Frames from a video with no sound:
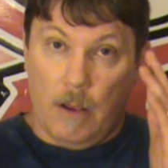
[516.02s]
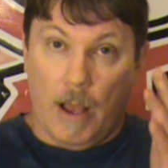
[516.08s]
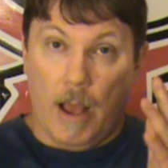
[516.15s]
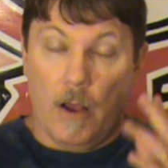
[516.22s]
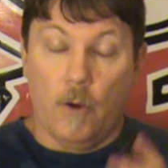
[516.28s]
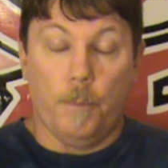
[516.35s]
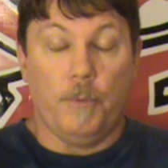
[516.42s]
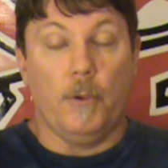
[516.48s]

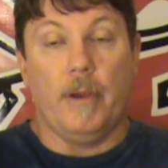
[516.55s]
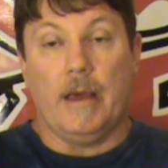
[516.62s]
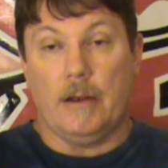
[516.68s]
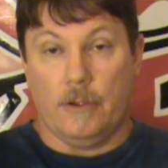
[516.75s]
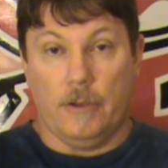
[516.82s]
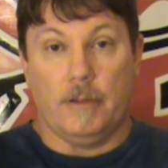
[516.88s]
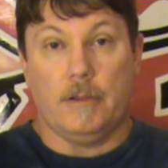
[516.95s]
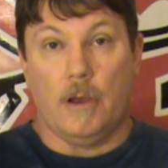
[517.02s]
I hope you
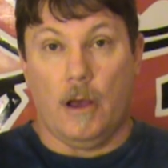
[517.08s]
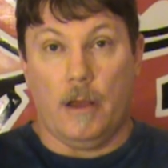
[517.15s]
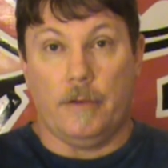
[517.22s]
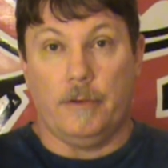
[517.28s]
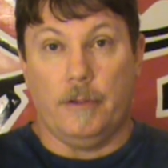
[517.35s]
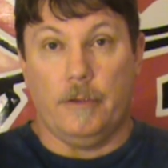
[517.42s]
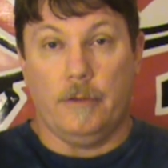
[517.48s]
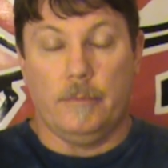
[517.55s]
had a good
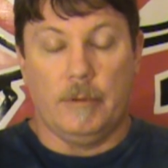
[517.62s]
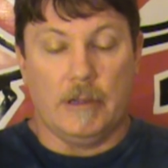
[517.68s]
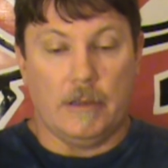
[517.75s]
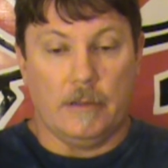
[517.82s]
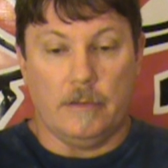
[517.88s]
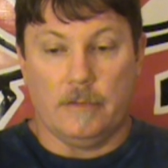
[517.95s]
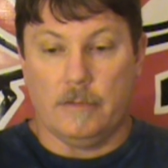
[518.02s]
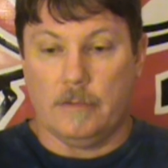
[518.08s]
con, dude,
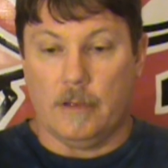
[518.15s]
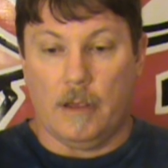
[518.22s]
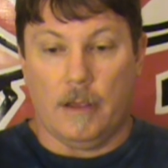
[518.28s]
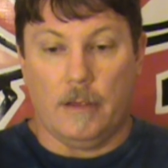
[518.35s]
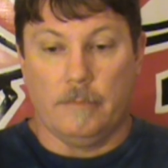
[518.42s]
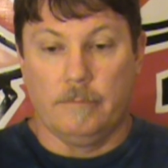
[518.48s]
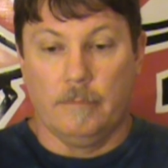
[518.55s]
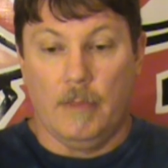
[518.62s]
because
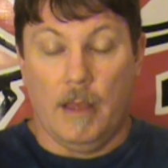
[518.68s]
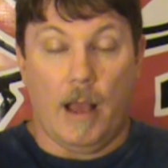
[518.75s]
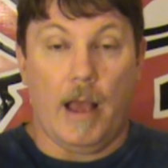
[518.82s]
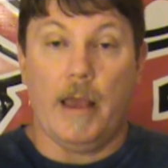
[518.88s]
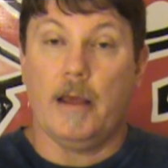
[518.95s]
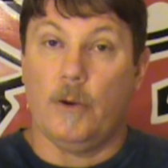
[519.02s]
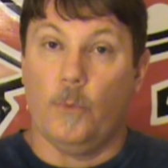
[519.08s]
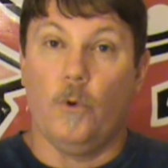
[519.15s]
I
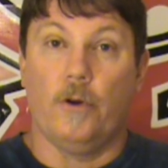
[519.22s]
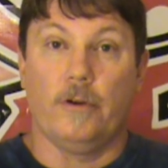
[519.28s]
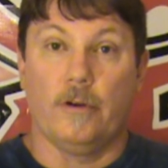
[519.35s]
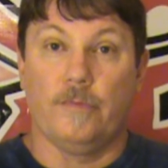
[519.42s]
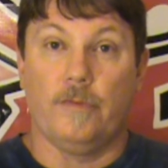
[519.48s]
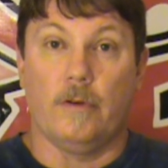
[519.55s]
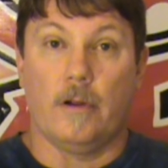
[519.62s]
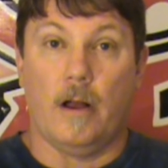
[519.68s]
had a
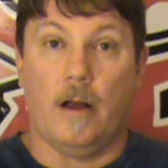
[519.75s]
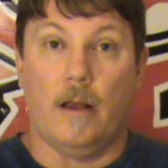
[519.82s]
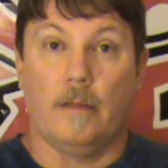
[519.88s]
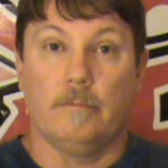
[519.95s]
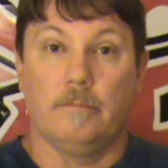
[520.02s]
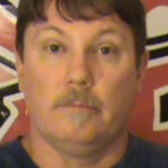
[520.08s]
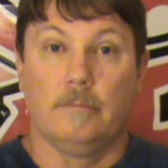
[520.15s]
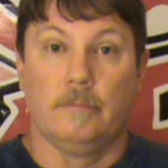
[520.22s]
wonderful
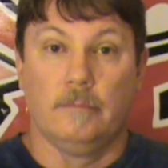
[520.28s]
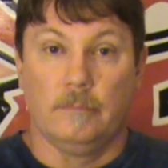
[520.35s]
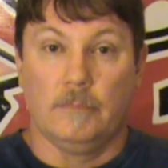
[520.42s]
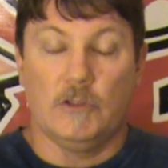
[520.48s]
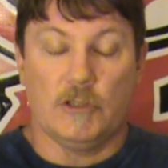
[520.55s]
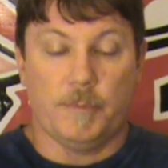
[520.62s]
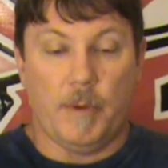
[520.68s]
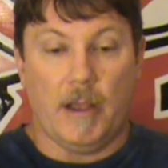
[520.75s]
con,
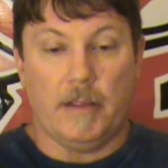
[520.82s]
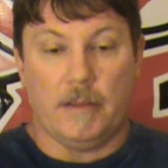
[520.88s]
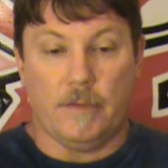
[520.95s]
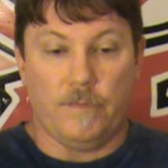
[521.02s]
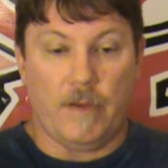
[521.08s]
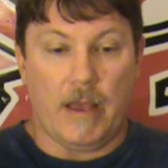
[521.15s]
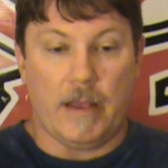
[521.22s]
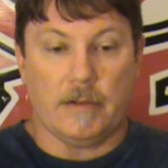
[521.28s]
despite
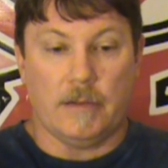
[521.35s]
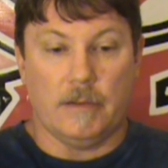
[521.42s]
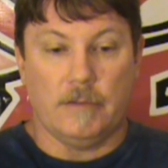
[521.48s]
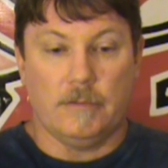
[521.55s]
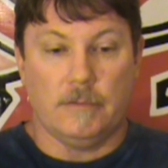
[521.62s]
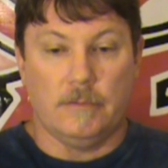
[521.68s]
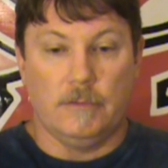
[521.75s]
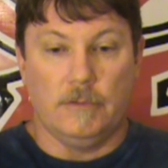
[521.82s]
the fact
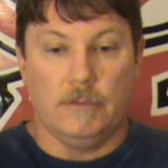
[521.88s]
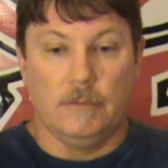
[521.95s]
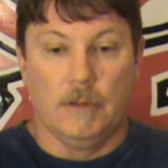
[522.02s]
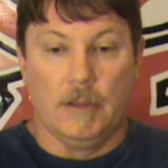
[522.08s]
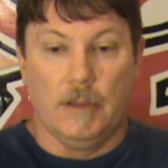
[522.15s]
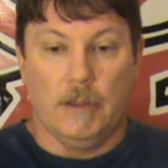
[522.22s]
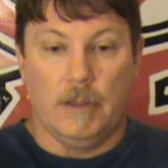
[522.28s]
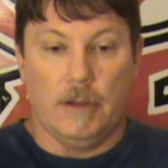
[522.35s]
that,
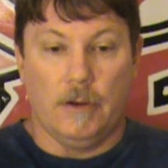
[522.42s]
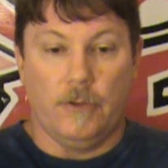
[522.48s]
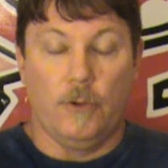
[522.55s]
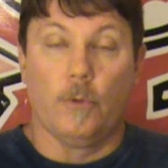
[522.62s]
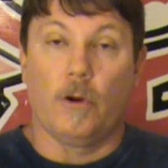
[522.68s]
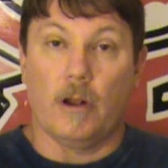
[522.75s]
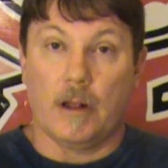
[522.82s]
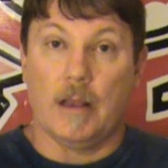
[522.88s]
you know,
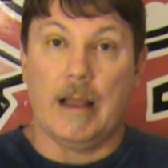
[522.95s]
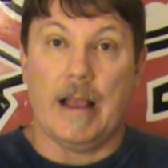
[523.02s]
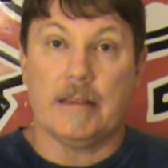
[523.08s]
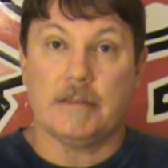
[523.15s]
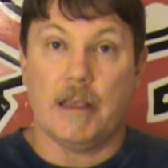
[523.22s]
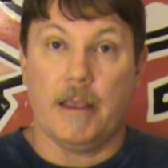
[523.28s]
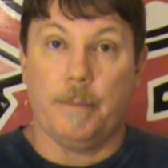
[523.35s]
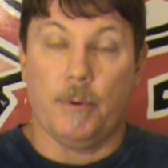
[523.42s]
you were a
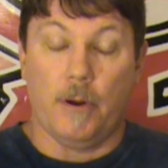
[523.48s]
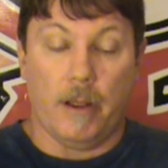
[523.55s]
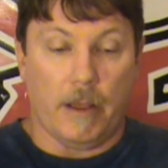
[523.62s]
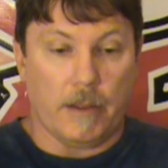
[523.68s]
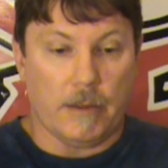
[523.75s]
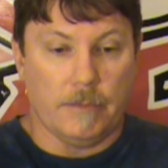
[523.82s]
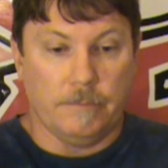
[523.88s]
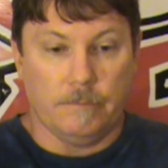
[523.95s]
Class A
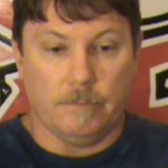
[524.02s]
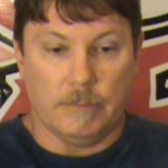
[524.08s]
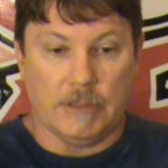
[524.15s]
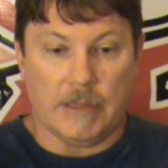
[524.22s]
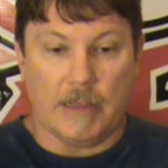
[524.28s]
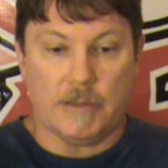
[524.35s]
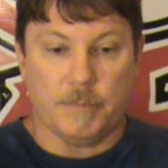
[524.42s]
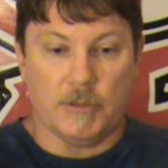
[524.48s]
prick.
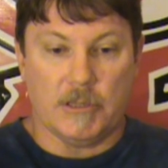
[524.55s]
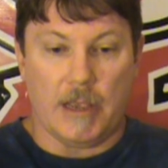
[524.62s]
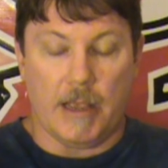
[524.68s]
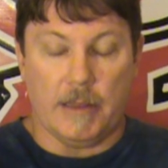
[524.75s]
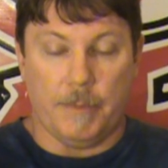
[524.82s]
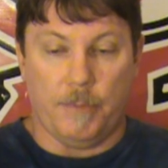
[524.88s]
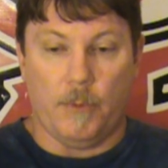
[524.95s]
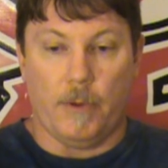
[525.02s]
But that's
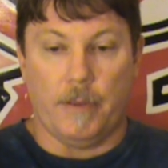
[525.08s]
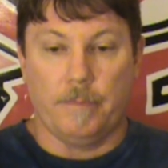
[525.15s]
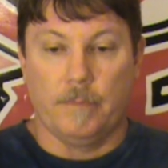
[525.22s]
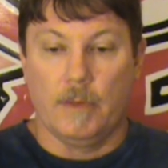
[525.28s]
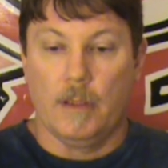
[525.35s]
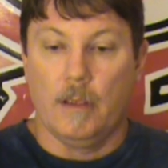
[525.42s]
beside the point.